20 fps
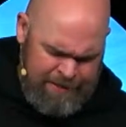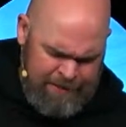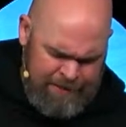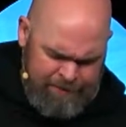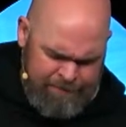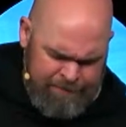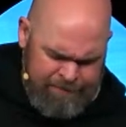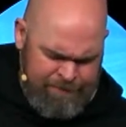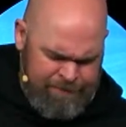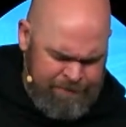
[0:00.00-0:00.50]

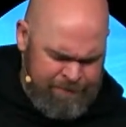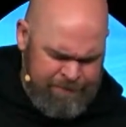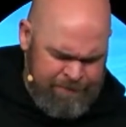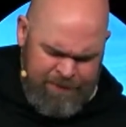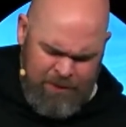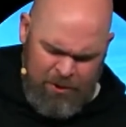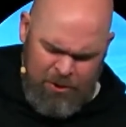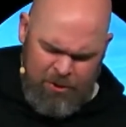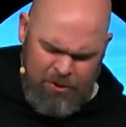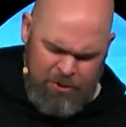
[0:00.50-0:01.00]
and
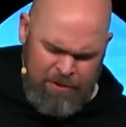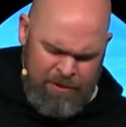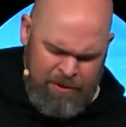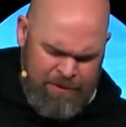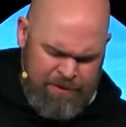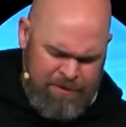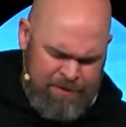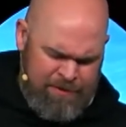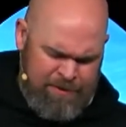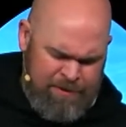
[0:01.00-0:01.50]
food
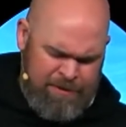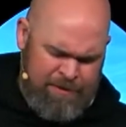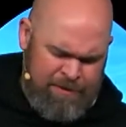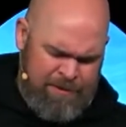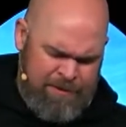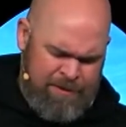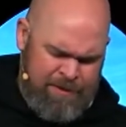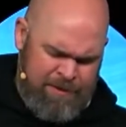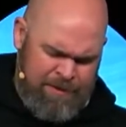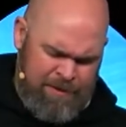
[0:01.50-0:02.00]

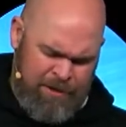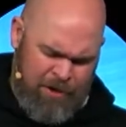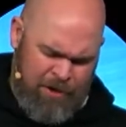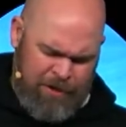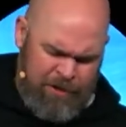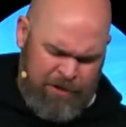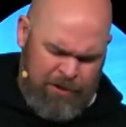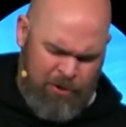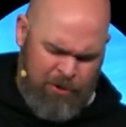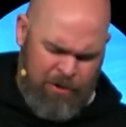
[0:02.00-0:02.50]
and all
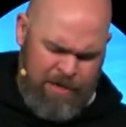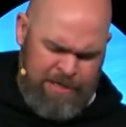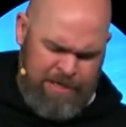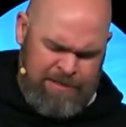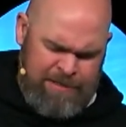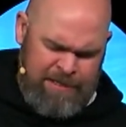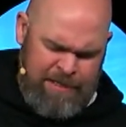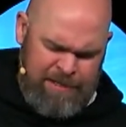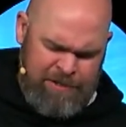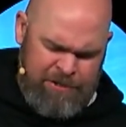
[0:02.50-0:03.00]
the
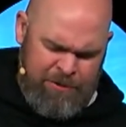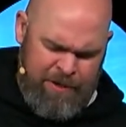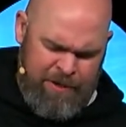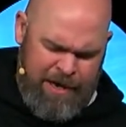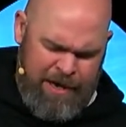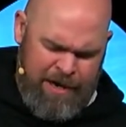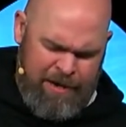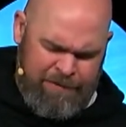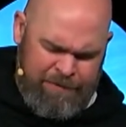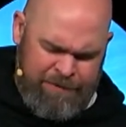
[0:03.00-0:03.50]
glorious things you
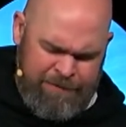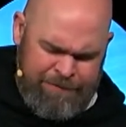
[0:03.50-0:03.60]
have,